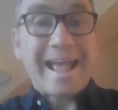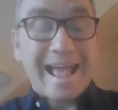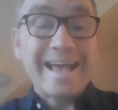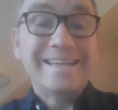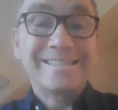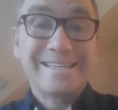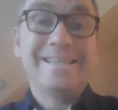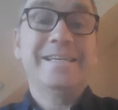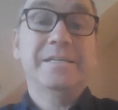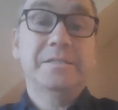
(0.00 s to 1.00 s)
as
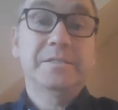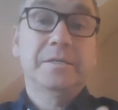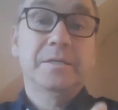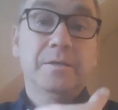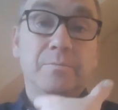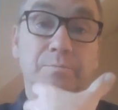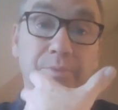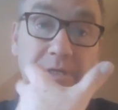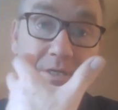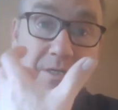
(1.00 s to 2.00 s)
is
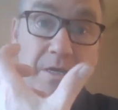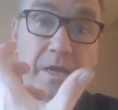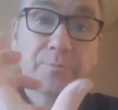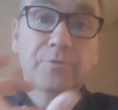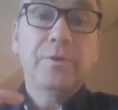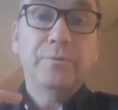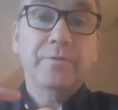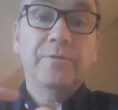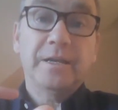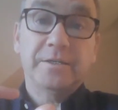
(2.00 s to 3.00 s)
being a
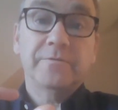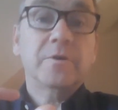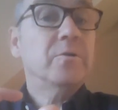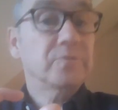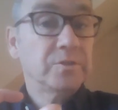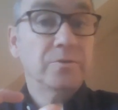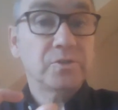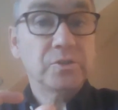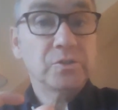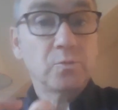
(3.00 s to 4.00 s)
pre-reflective
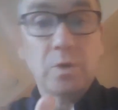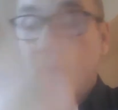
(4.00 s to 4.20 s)
conscience de soi.